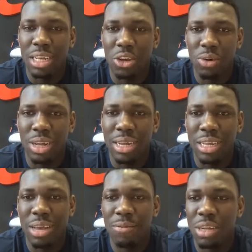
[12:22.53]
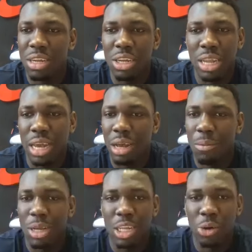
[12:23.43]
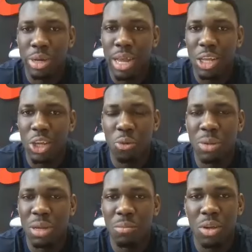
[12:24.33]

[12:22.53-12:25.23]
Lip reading: So it's definitely just, like, about slowing down, you know, being